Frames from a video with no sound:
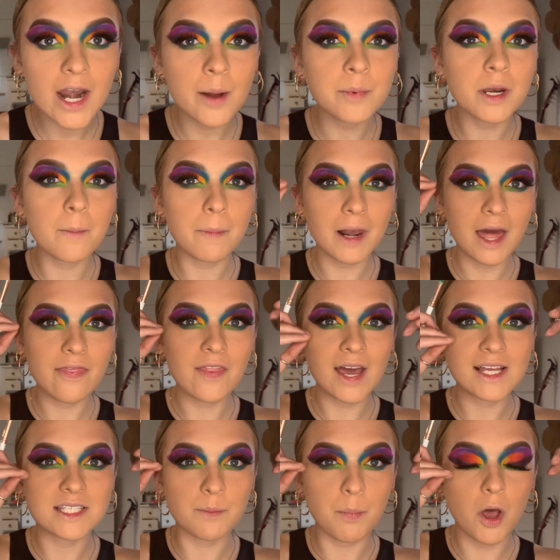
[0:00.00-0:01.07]
I'm going to blend that
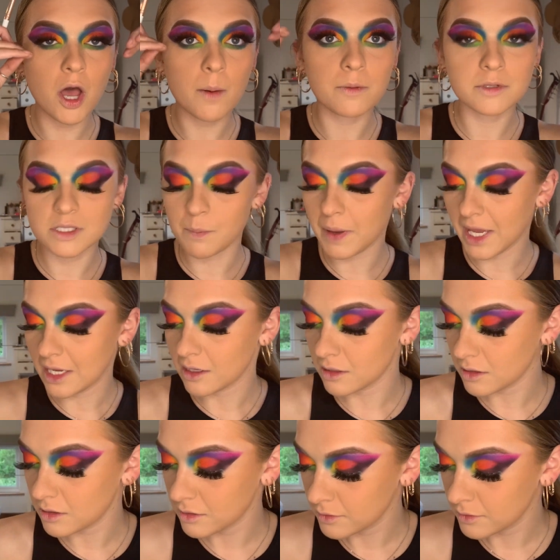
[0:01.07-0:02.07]
into purple to pink.